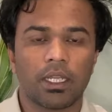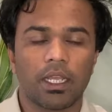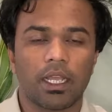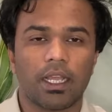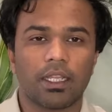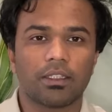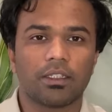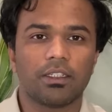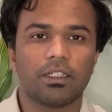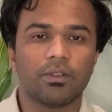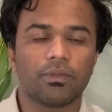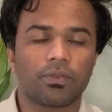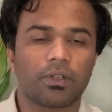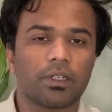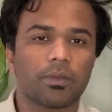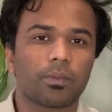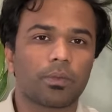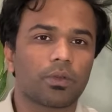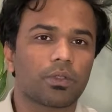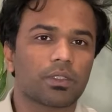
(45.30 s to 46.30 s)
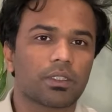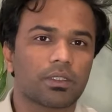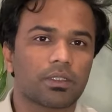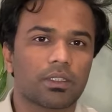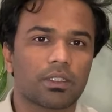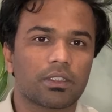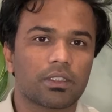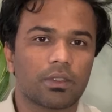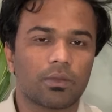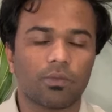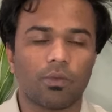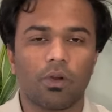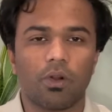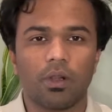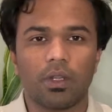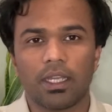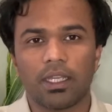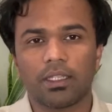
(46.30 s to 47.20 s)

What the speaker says: and the different processes involved,